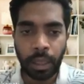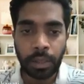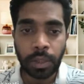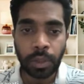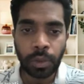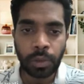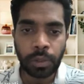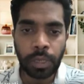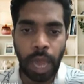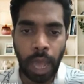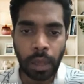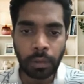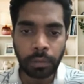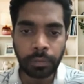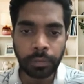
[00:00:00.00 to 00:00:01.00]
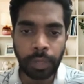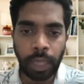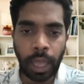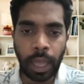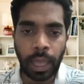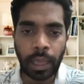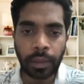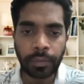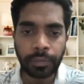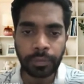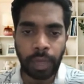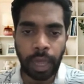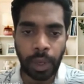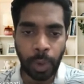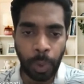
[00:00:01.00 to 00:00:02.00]
So now I
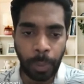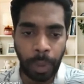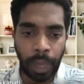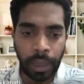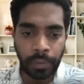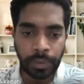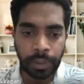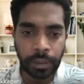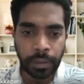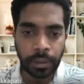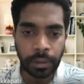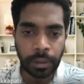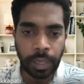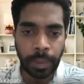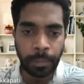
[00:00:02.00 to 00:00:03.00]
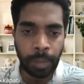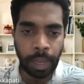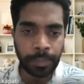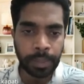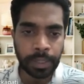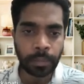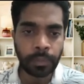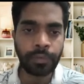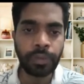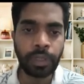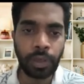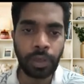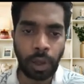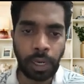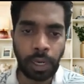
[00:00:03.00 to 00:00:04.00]
hope I have imbibed some of the
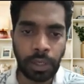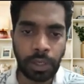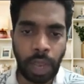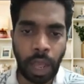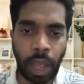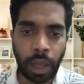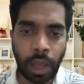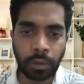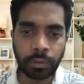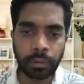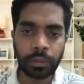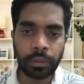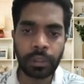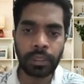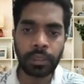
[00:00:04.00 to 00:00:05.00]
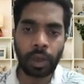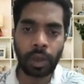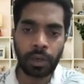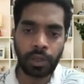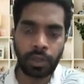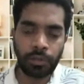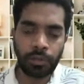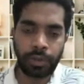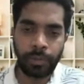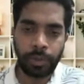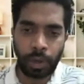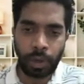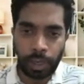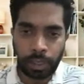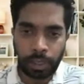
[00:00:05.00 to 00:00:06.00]
knowledge, how the knowledge of
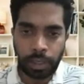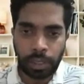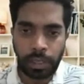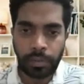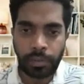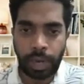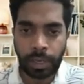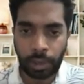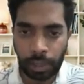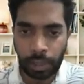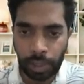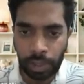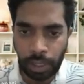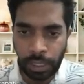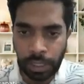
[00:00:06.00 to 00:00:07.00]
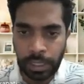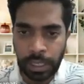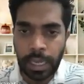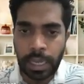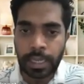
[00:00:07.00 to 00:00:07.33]
immunology, virology,